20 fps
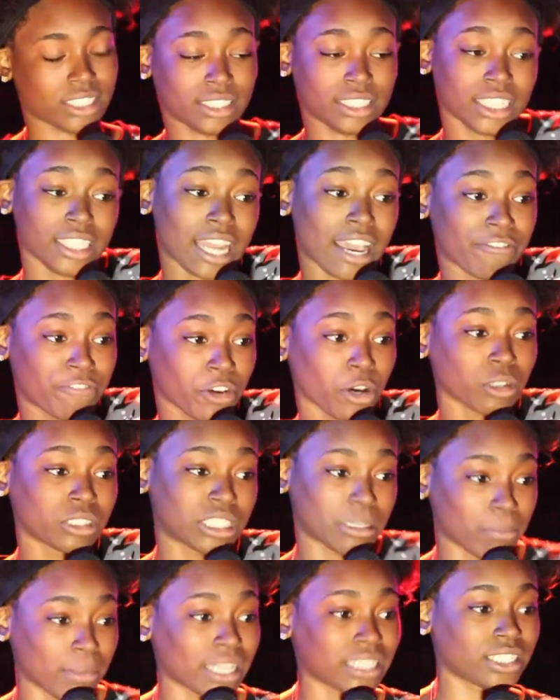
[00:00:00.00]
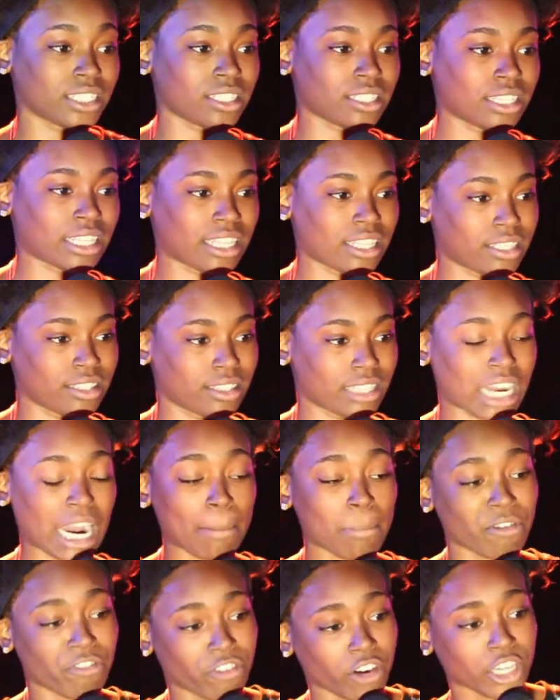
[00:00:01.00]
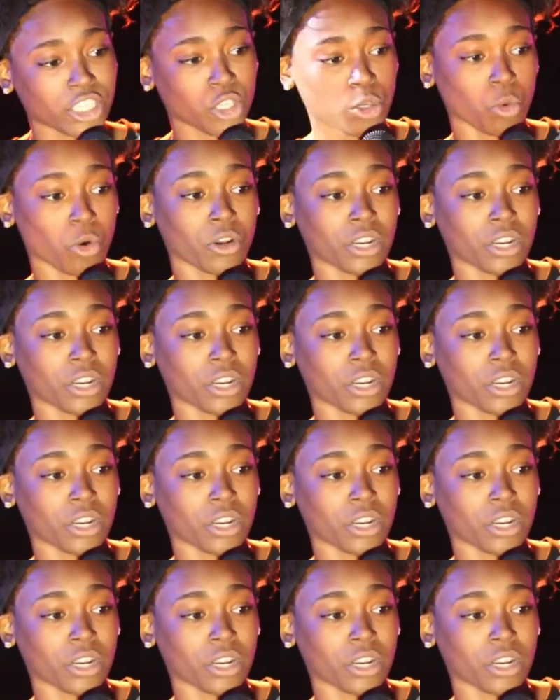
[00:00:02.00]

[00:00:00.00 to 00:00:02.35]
Did I fail to mention that I'ma fuck you